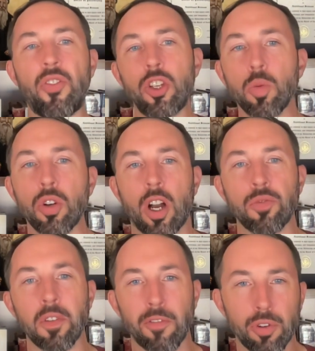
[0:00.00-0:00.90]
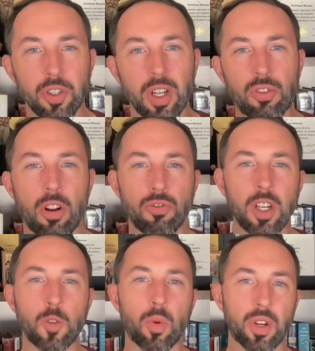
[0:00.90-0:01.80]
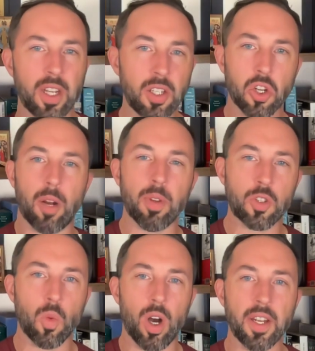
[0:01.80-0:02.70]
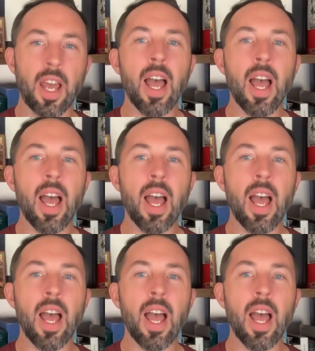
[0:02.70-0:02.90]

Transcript: this would cause reverse electron transport into complex 1,